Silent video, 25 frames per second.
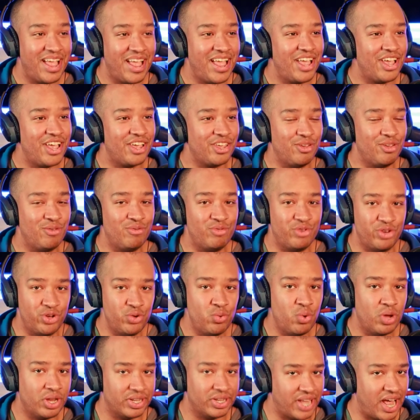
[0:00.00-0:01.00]
you do a
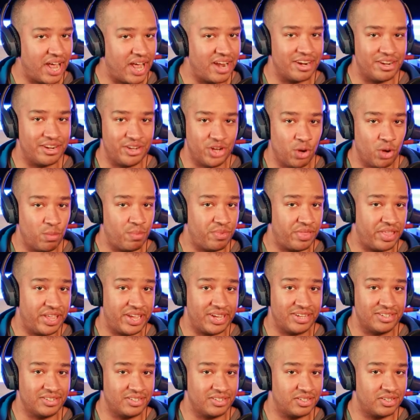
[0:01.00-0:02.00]
lot of dope
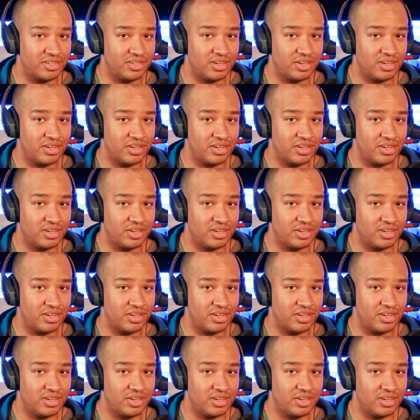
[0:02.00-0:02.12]
things.